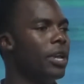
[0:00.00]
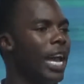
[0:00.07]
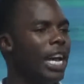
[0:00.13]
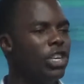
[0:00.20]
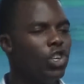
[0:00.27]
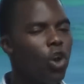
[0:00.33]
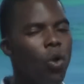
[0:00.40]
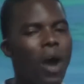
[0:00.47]

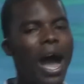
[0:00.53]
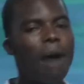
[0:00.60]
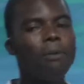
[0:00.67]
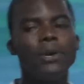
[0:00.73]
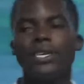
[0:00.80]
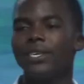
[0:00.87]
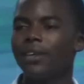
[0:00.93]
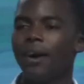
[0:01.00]
And Joab
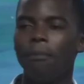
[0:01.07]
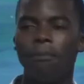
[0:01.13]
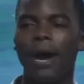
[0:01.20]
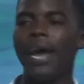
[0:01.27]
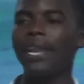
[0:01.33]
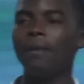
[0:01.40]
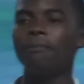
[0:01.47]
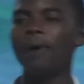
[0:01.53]
was a
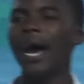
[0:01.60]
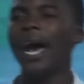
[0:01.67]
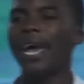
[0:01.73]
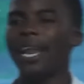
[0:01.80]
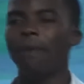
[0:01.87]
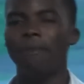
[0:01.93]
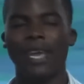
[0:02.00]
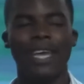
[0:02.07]
mighty
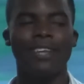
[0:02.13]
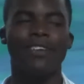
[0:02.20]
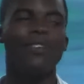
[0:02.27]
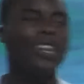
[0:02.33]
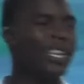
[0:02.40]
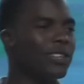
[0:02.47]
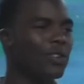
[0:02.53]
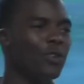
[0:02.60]
man. I mean, you,
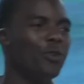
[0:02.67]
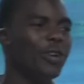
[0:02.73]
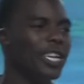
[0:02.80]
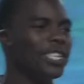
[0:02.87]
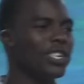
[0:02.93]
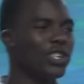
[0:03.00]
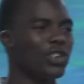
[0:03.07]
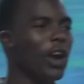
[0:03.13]
let, you
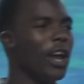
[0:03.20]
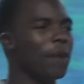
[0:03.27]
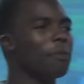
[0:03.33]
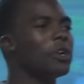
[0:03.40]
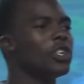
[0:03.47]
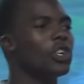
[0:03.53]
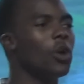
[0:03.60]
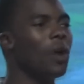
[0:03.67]
read the story
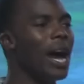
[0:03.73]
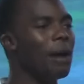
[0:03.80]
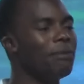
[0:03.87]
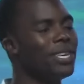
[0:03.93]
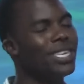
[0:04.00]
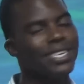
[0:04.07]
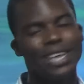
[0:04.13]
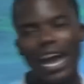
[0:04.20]
about Joab.
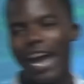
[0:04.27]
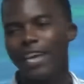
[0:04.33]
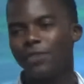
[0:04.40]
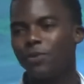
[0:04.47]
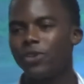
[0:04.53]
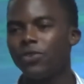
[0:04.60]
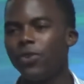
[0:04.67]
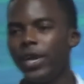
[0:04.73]
These guys
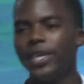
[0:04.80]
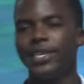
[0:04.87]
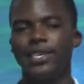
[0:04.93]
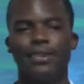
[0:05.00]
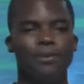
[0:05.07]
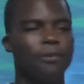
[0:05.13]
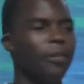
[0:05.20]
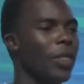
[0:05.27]
were
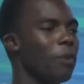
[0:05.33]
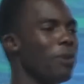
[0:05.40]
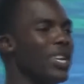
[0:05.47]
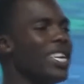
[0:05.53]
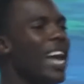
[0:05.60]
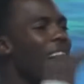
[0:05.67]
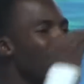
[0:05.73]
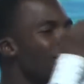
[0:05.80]
crazy. But
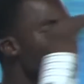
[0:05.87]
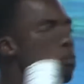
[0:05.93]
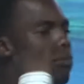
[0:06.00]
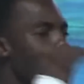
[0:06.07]
he had some